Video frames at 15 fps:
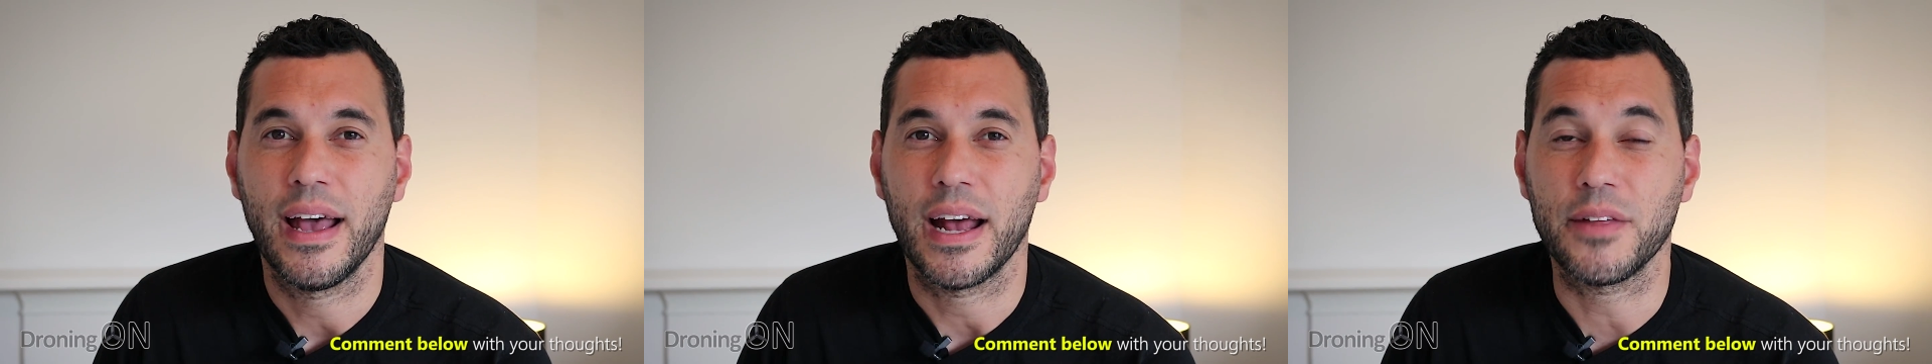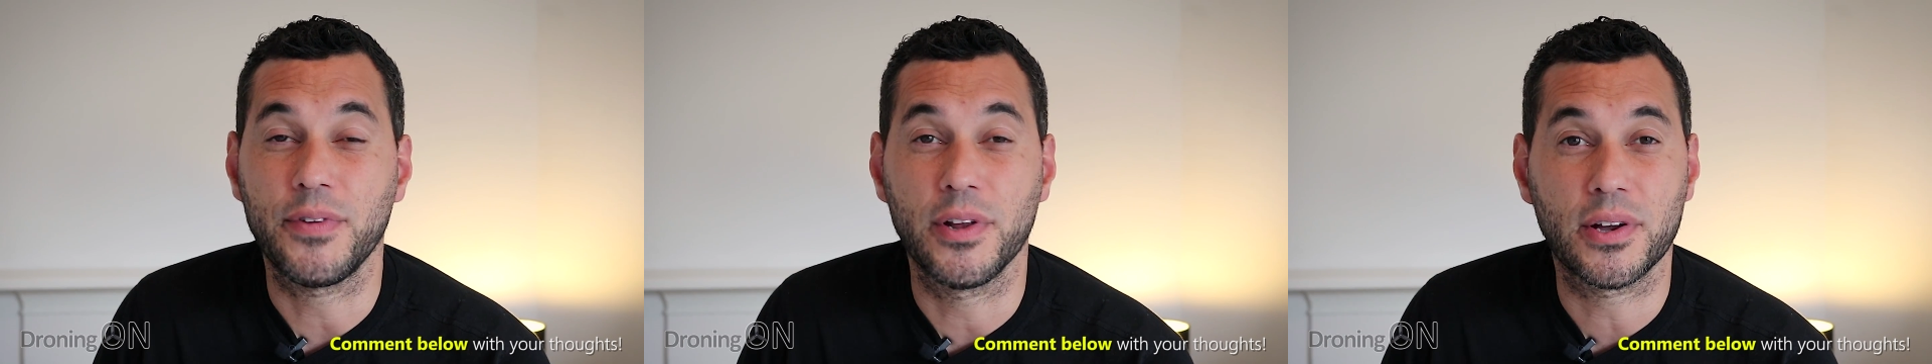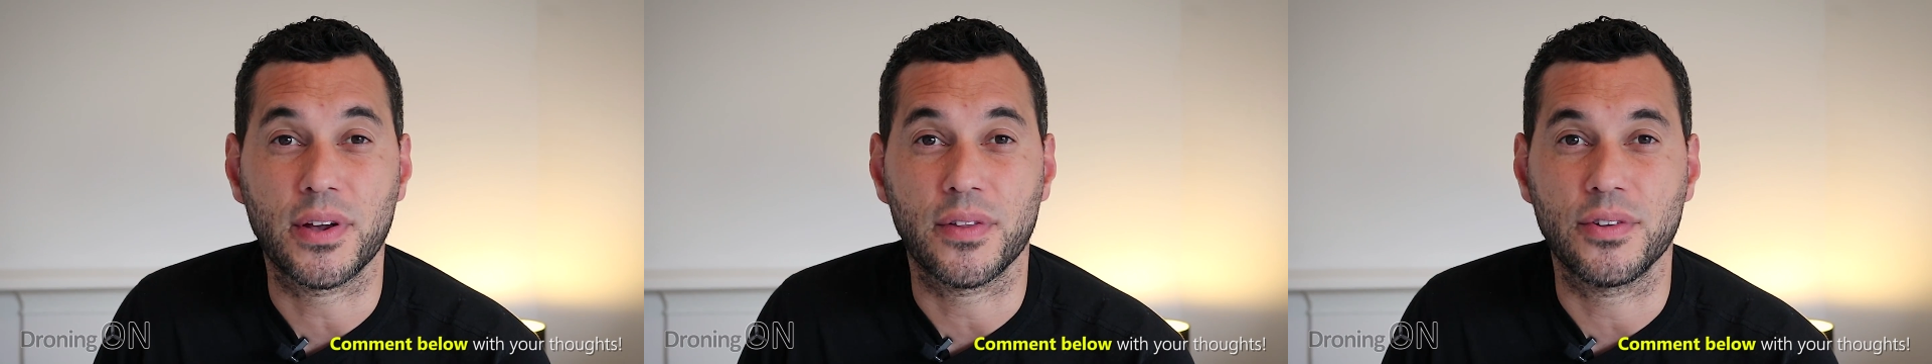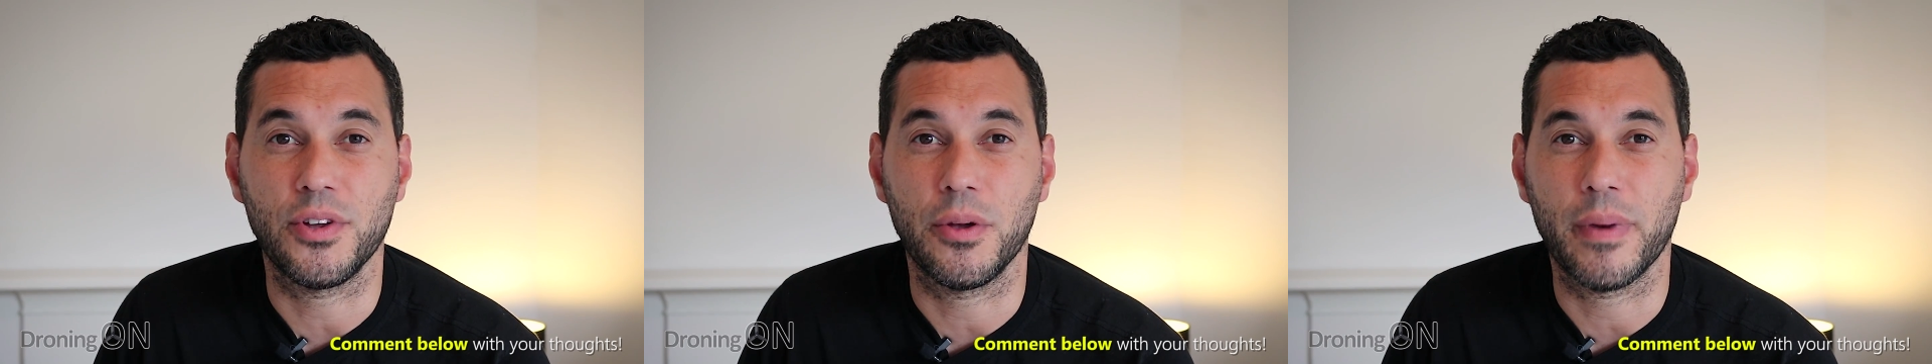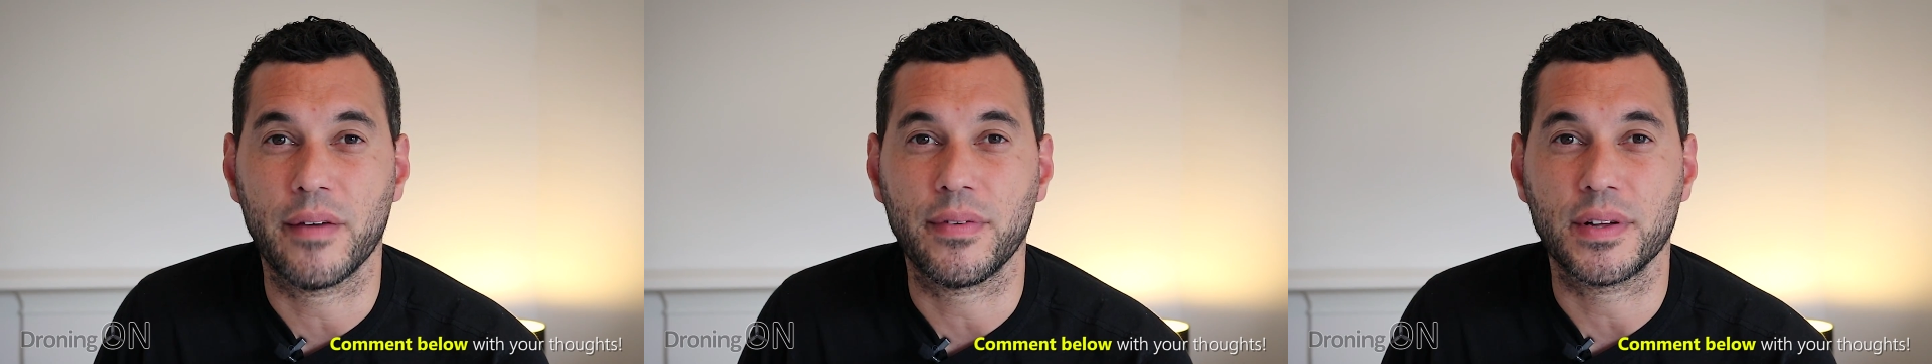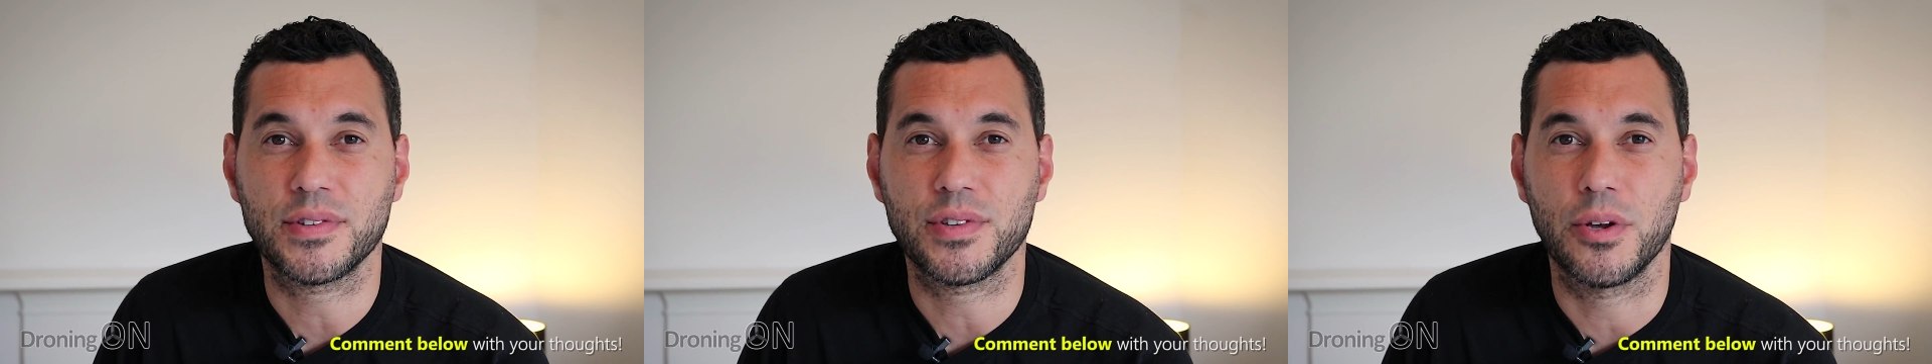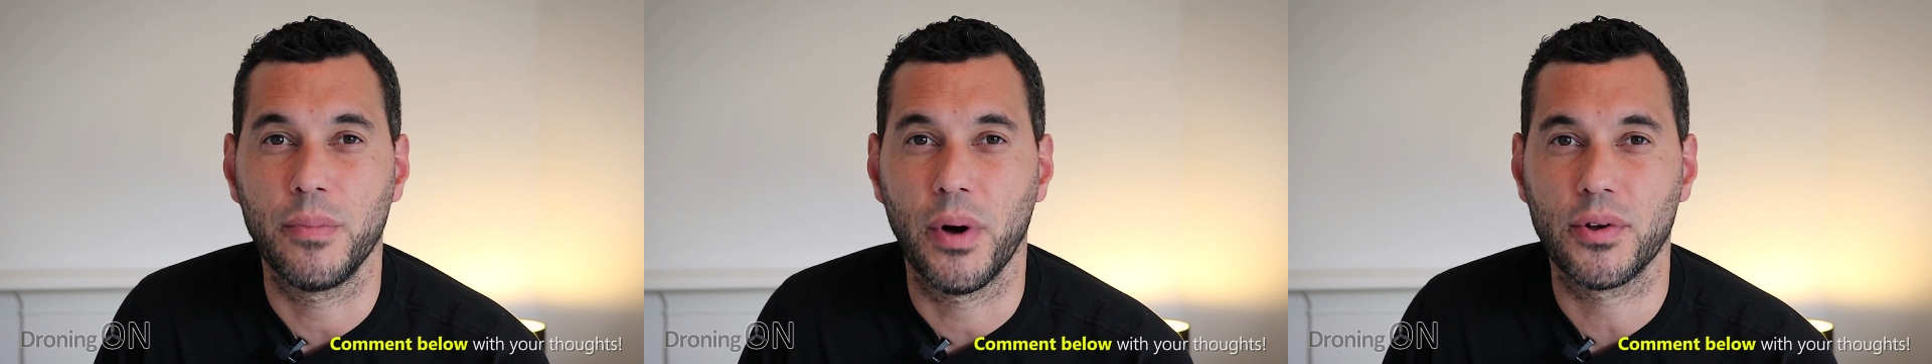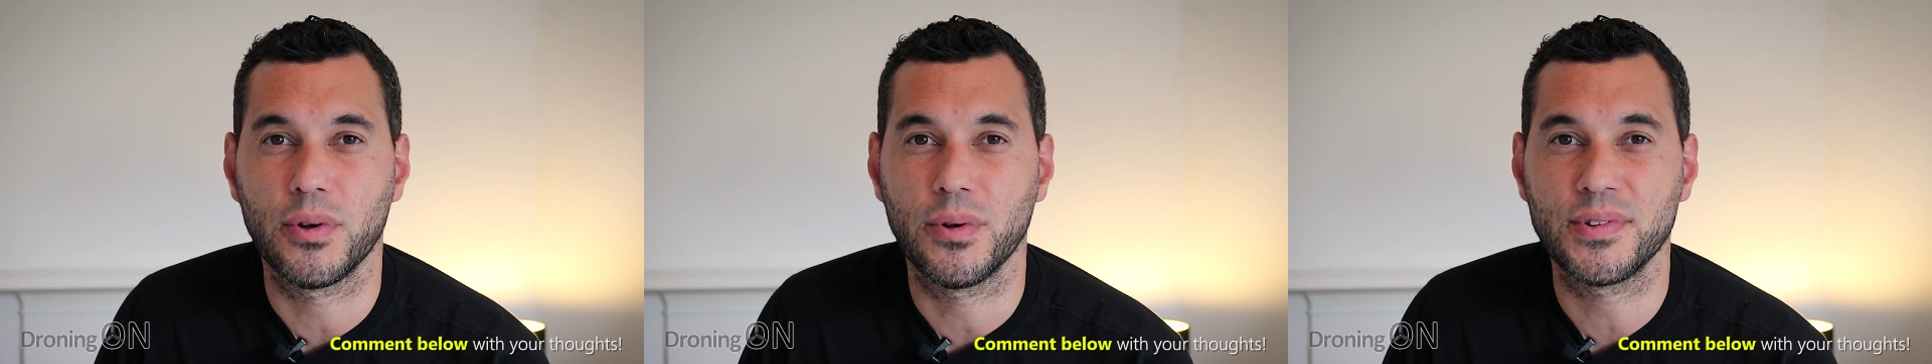and if you look at the new Mavic 2
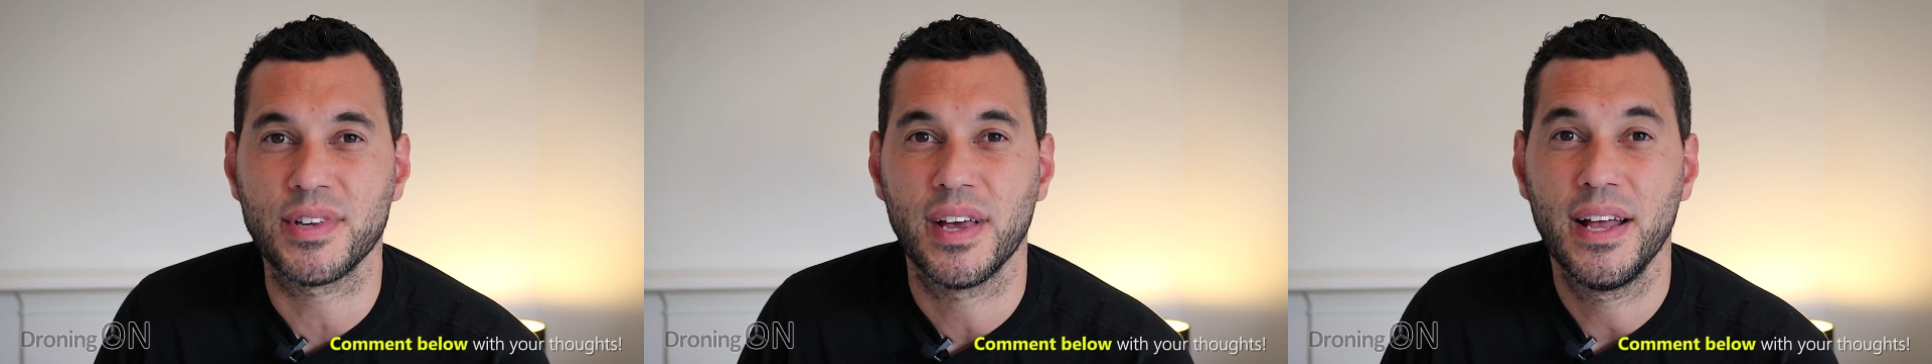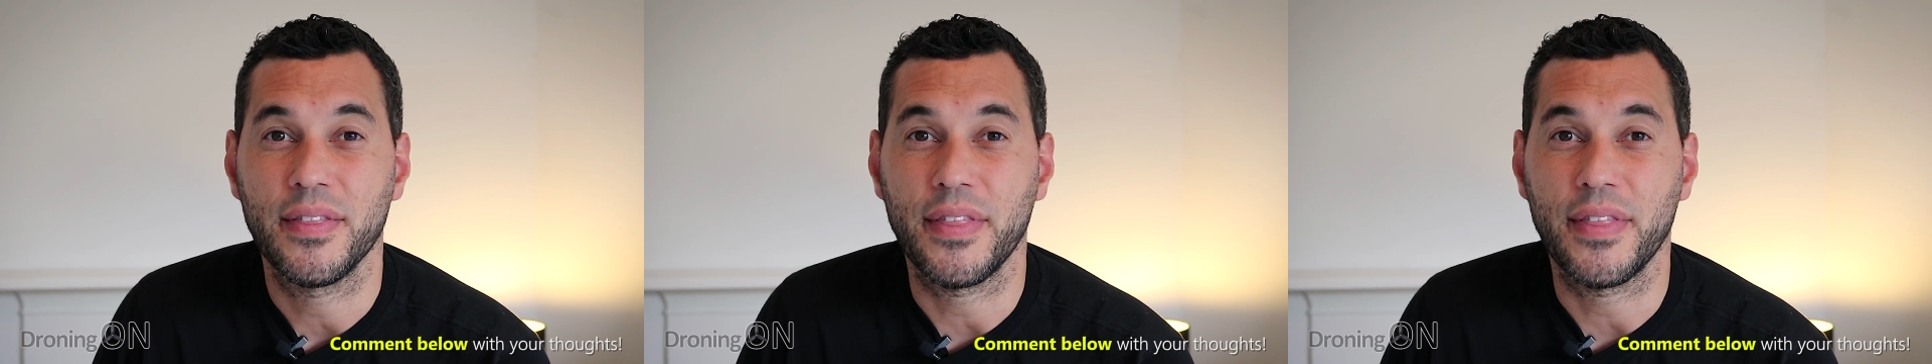models,